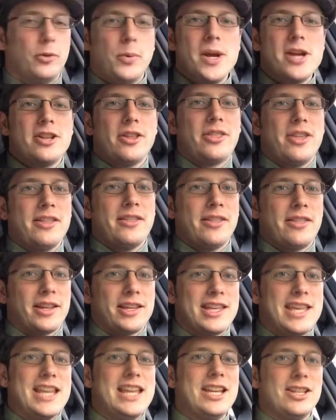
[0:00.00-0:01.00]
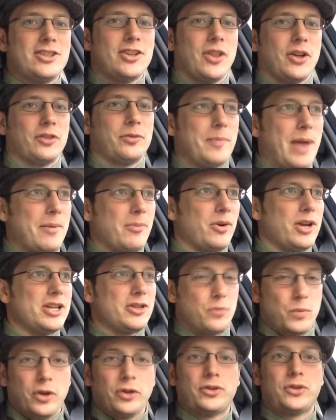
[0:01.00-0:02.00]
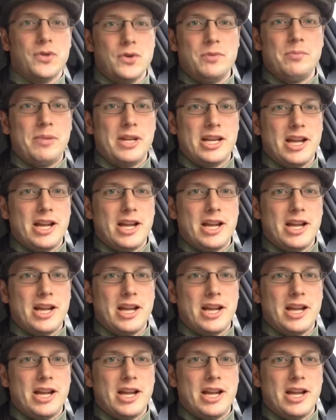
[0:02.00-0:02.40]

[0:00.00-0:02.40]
weird to think that the keys to those memories will soon be